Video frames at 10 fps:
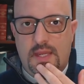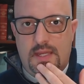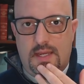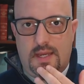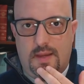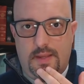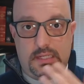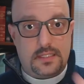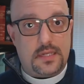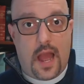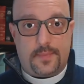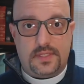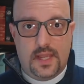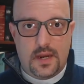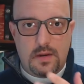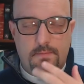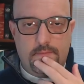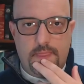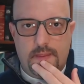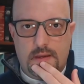And it stops there
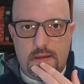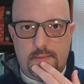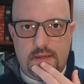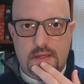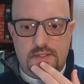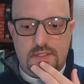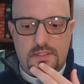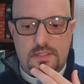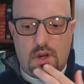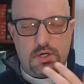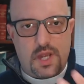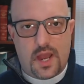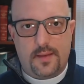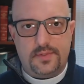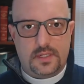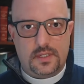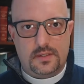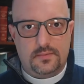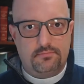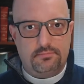because it's our job
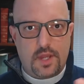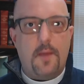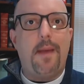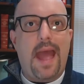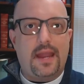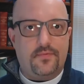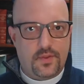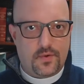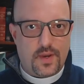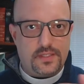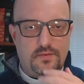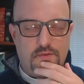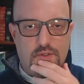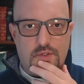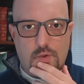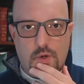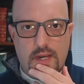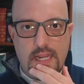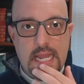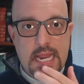to come back for the rest of the
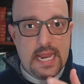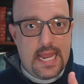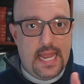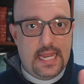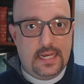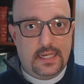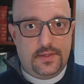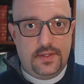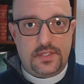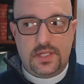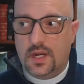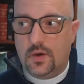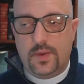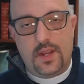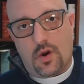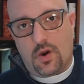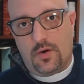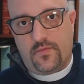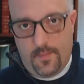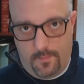story. And this year we
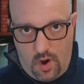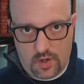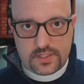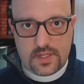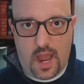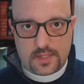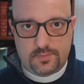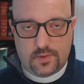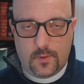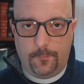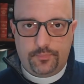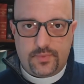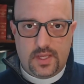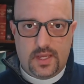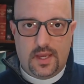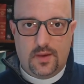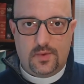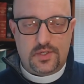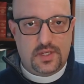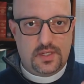heard from Mark's gospel,
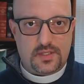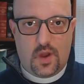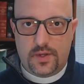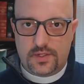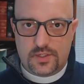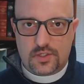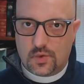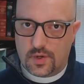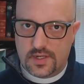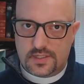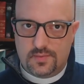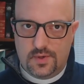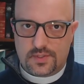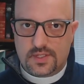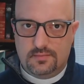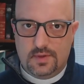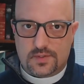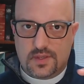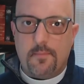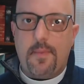which is always the shortest,
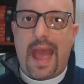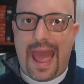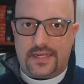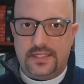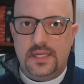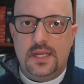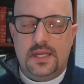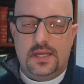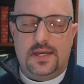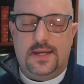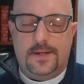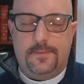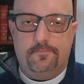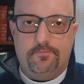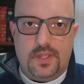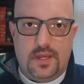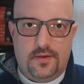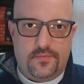most compact of